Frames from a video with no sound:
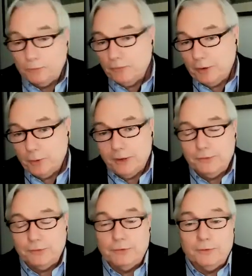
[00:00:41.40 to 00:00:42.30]

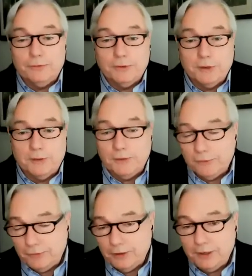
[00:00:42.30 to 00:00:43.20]
fundraisers and these
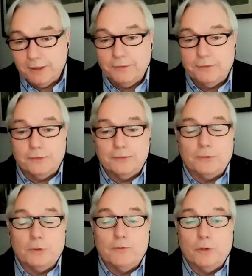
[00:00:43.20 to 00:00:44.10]
sit-ins and
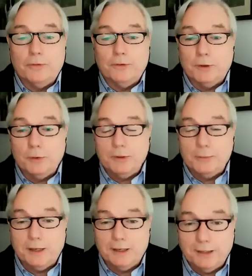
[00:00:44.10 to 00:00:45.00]
so forth? Did it really
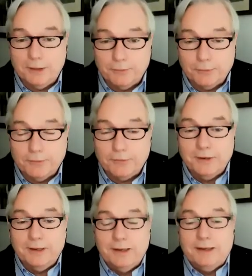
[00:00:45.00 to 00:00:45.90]
make any difference?
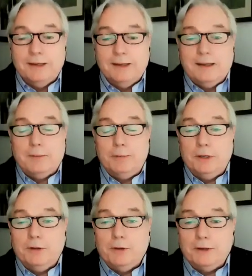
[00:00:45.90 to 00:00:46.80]
And
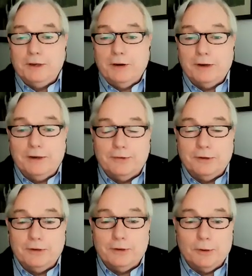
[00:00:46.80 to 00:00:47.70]
Pete looked at Harry and he
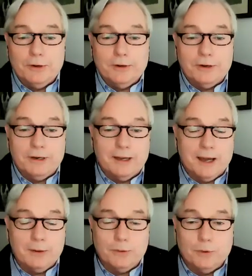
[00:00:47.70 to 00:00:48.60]
said, Harry,
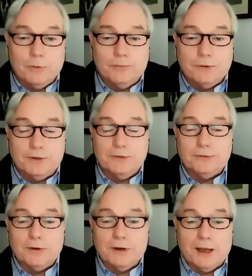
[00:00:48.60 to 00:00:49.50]
I don't know if it does
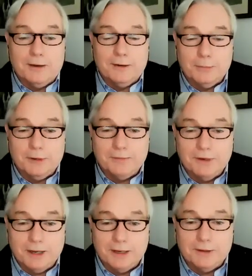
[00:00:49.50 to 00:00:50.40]
or not, but every
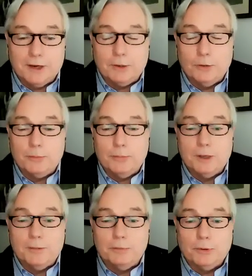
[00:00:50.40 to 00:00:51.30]
night that I go to bed
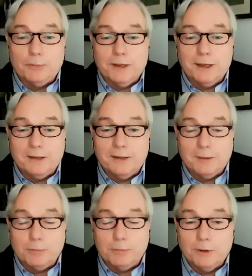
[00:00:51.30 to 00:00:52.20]
and put my head in that
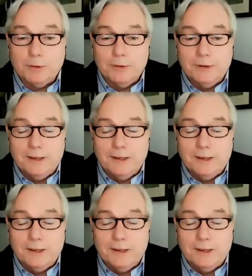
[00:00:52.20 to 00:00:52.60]
pillow,